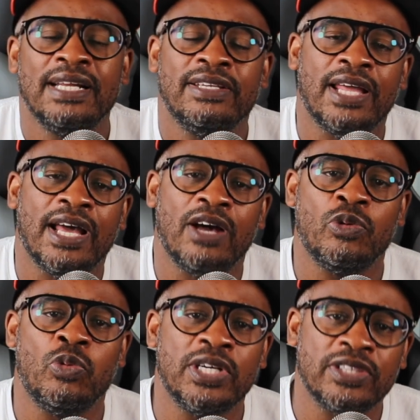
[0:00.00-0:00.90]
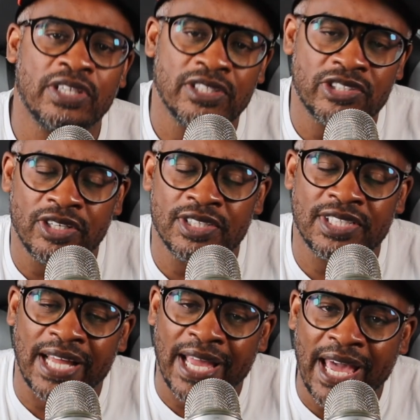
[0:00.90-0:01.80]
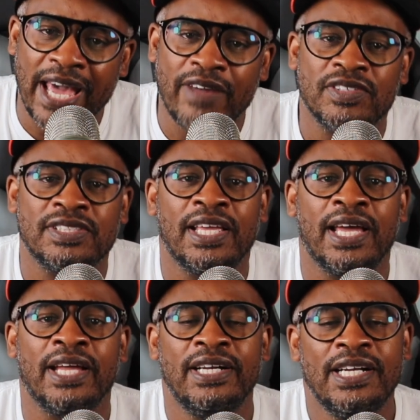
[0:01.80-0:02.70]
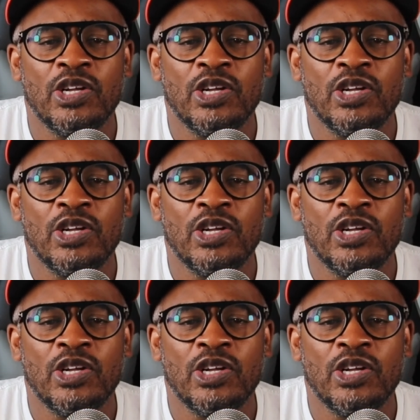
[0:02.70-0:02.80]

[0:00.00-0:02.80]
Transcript: Now, one of the concerns that I have is that